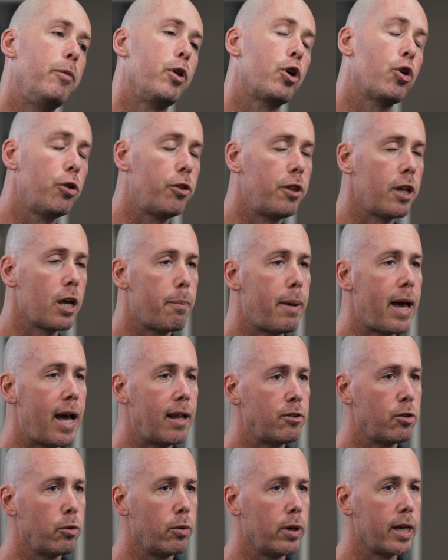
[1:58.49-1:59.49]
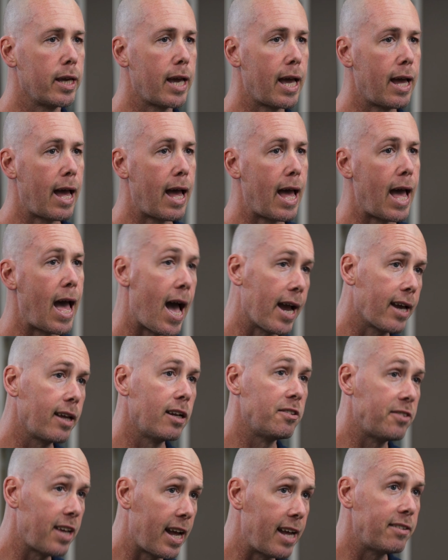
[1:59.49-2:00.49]
good thing about doing
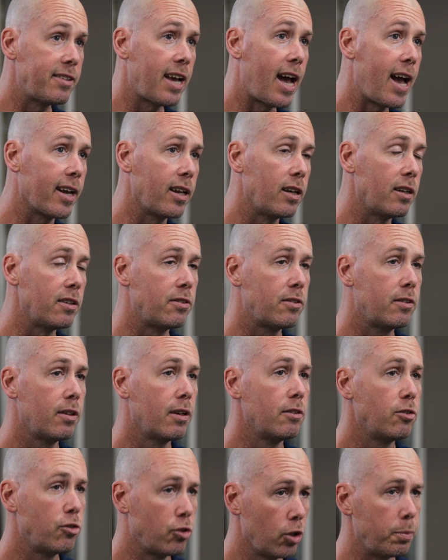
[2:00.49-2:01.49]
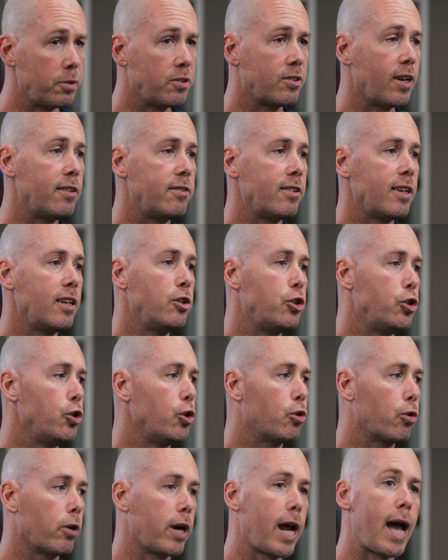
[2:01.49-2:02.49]
agonist-antagonist supersets is you
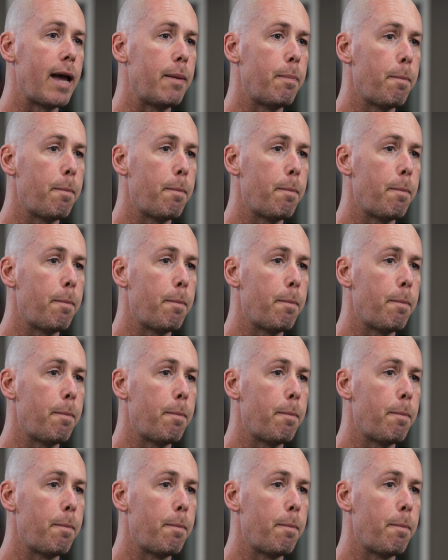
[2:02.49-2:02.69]
create